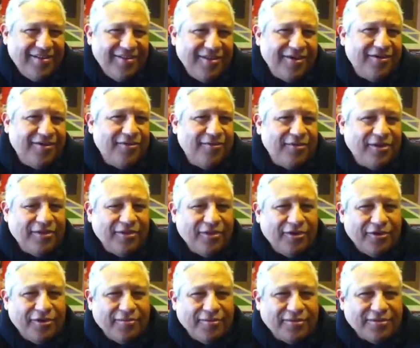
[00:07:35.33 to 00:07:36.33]
No real
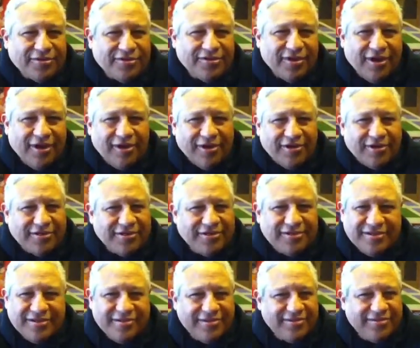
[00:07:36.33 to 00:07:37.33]
notable
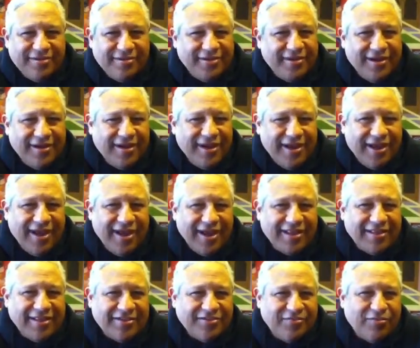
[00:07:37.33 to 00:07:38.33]
stars
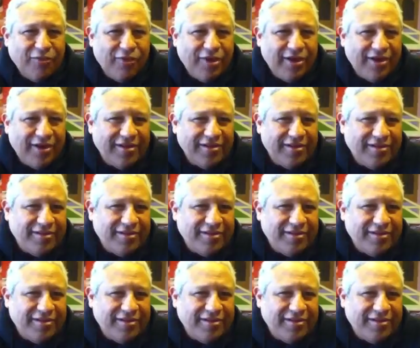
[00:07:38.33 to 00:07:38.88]
at this point.